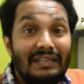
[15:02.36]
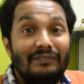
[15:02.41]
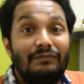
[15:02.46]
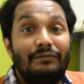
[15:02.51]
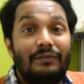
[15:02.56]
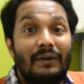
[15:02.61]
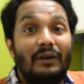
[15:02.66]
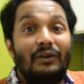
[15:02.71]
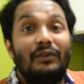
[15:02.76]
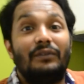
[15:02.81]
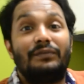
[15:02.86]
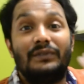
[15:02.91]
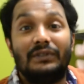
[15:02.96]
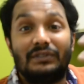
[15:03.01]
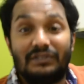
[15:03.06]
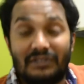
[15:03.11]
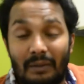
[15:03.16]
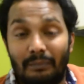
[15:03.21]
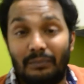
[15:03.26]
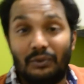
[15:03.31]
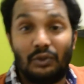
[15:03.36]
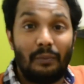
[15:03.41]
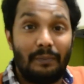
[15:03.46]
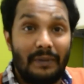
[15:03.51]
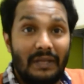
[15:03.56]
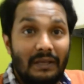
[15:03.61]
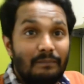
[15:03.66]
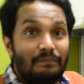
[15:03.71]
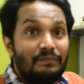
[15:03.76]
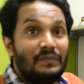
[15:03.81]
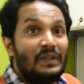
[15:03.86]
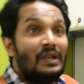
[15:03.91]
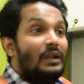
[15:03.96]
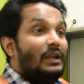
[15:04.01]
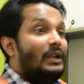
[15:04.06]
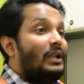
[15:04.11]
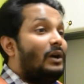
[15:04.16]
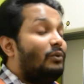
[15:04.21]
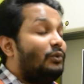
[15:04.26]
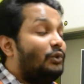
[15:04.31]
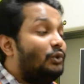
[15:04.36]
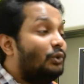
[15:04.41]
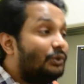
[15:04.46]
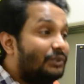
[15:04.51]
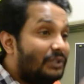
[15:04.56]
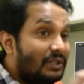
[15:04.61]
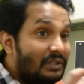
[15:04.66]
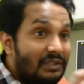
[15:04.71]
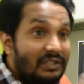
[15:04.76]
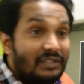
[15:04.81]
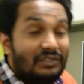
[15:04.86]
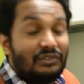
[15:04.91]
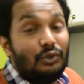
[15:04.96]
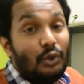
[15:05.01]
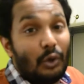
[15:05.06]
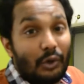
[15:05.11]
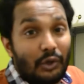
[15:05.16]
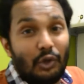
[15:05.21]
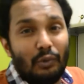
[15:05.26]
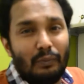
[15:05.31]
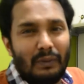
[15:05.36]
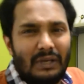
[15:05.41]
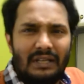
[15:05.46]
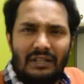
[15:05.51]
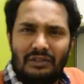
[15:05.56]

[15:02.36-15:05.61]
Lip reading: front of the subtopic. Now using this document,